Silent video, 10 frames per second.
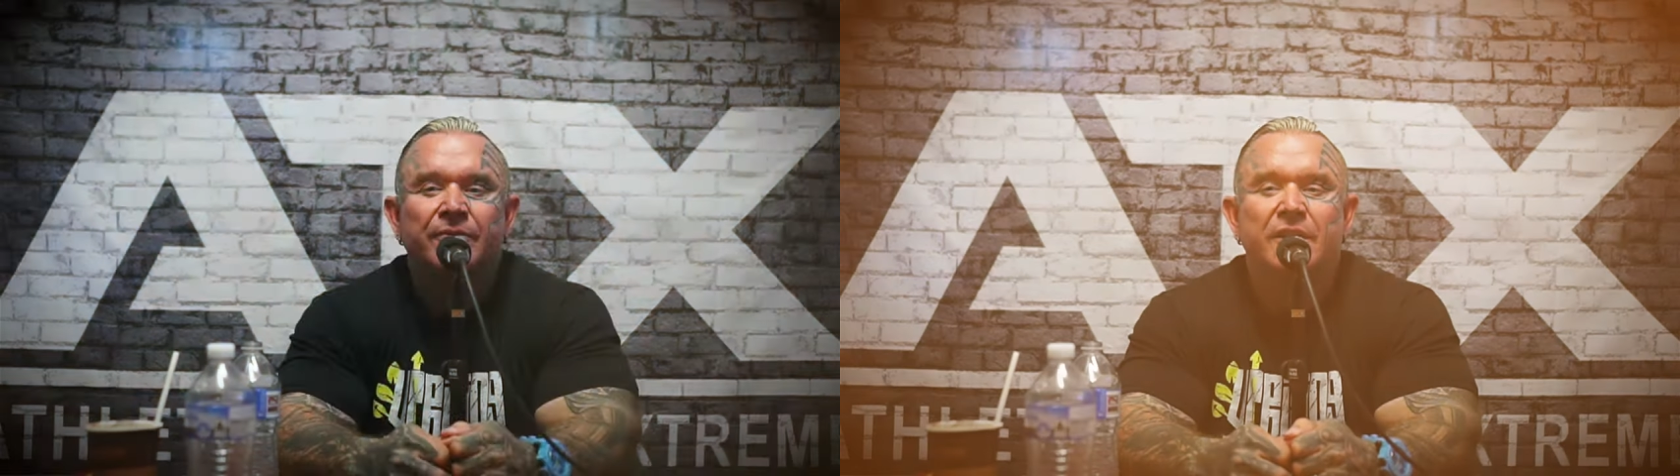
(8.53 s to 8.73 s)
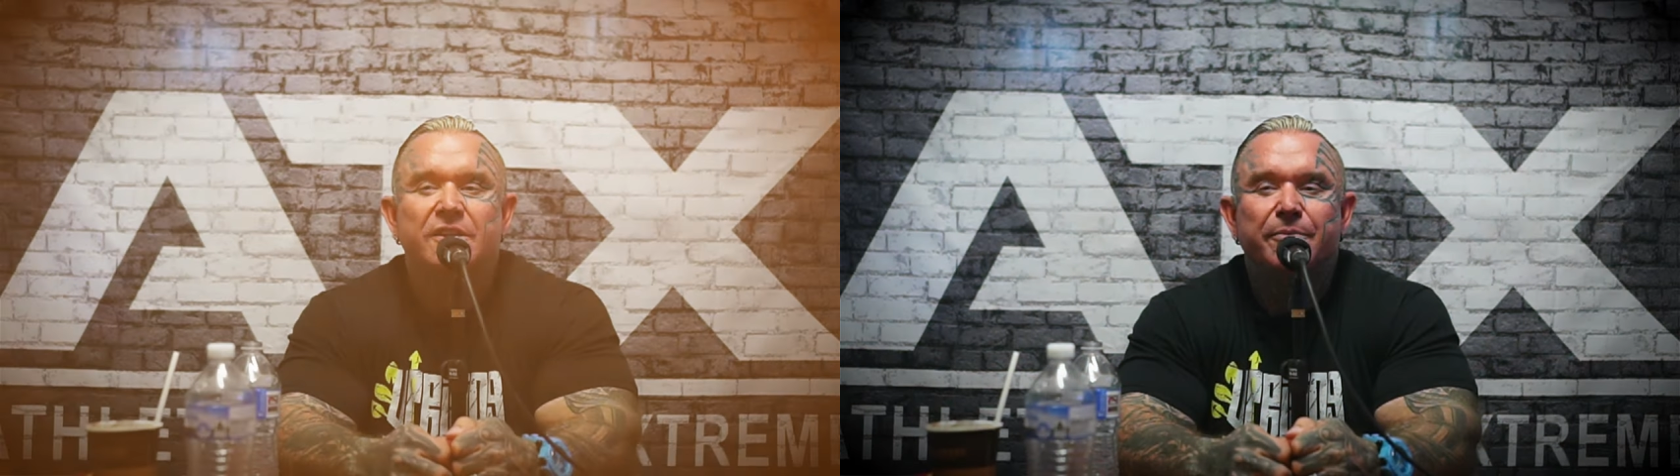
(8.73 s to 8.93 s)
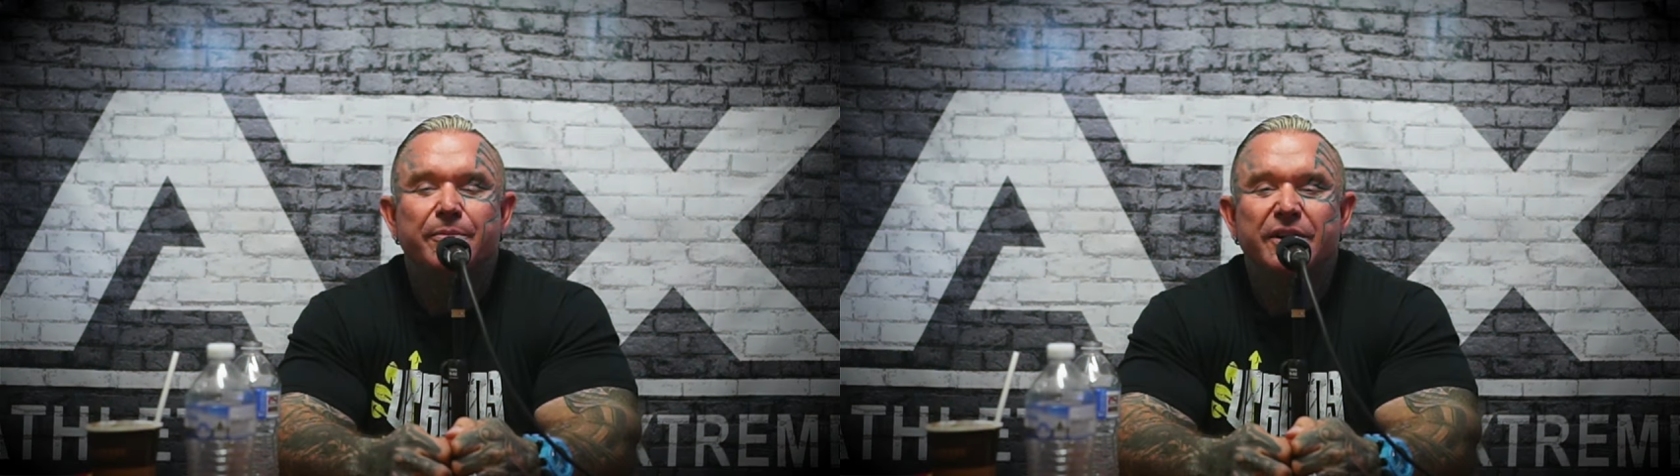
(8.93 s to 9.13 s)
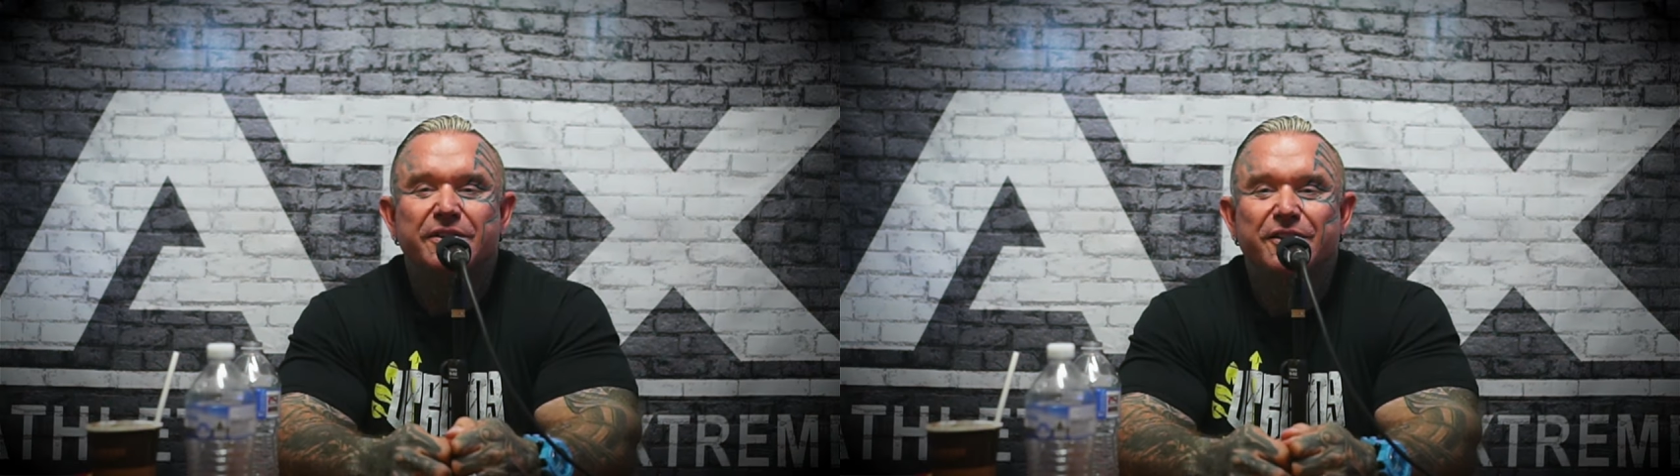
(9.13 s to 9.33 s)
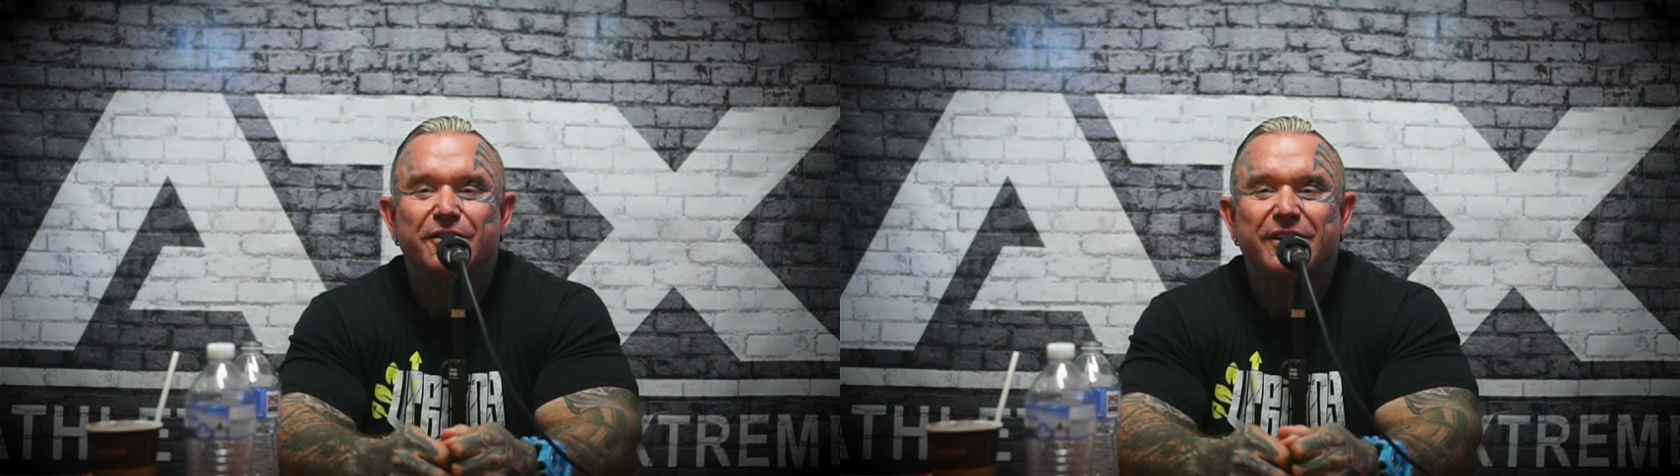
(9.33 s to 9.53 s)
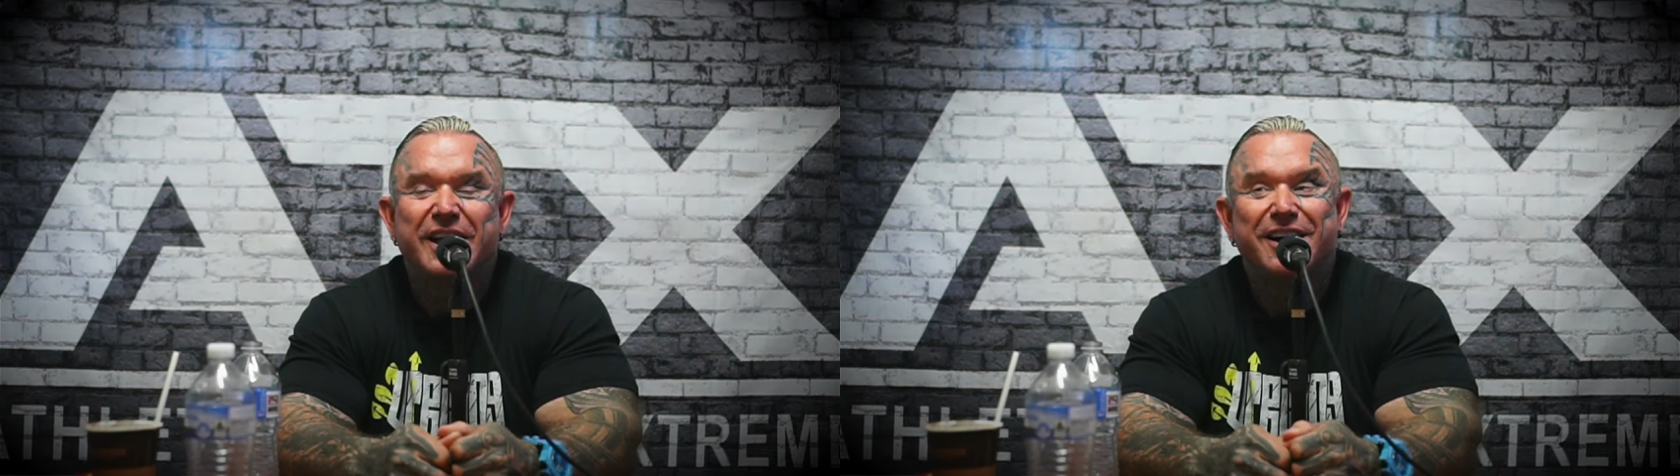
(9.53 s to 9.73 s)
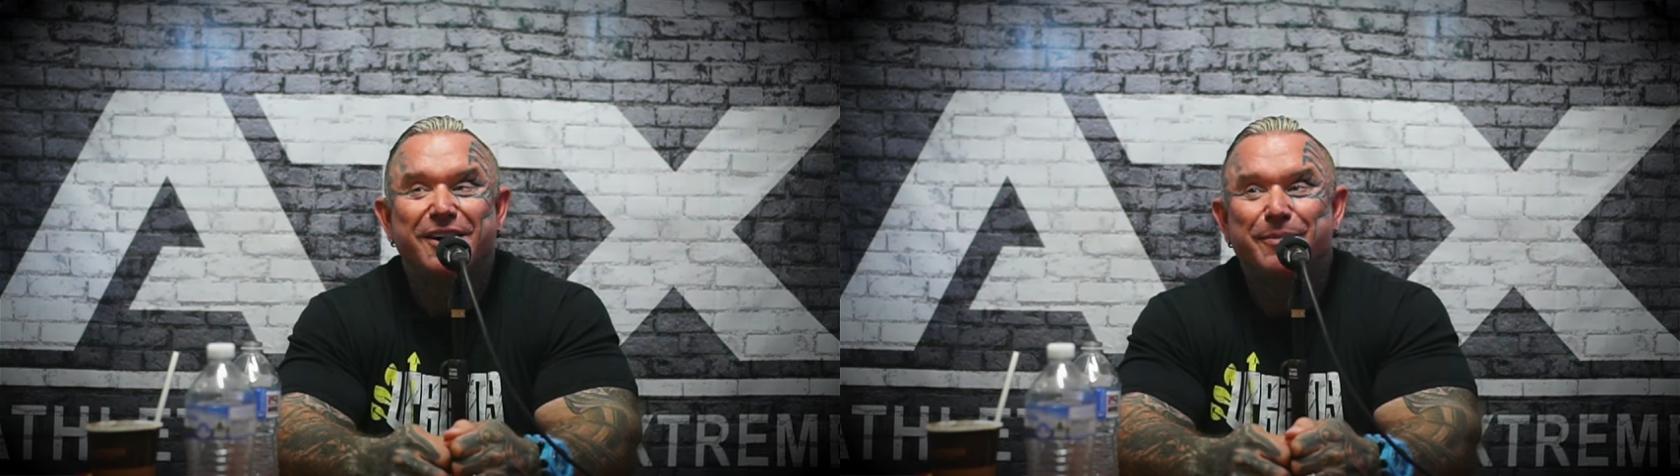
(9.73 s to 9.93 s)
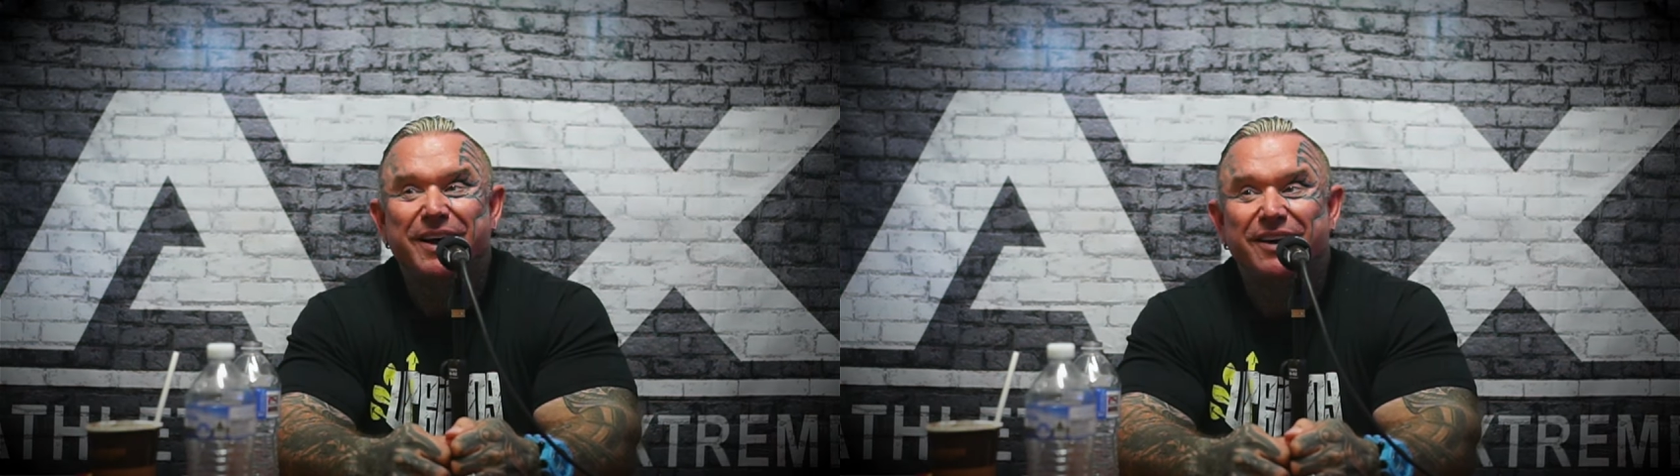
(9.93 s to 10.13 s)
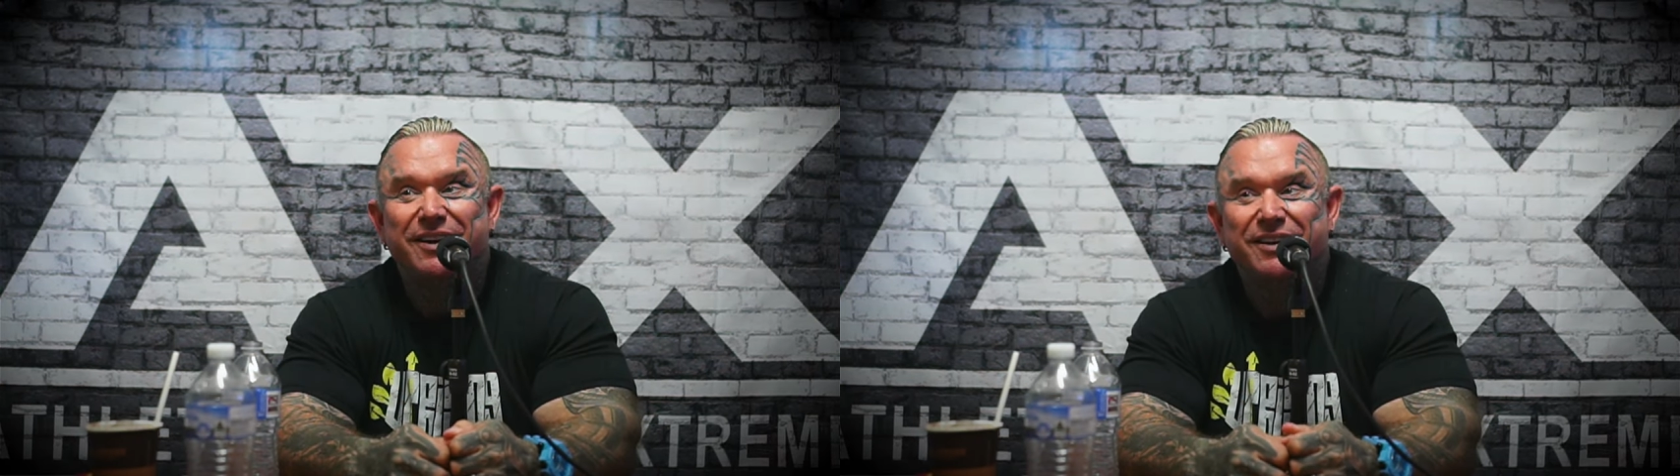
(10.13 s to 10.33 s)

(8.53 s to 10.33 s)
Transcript: Depending on how bad.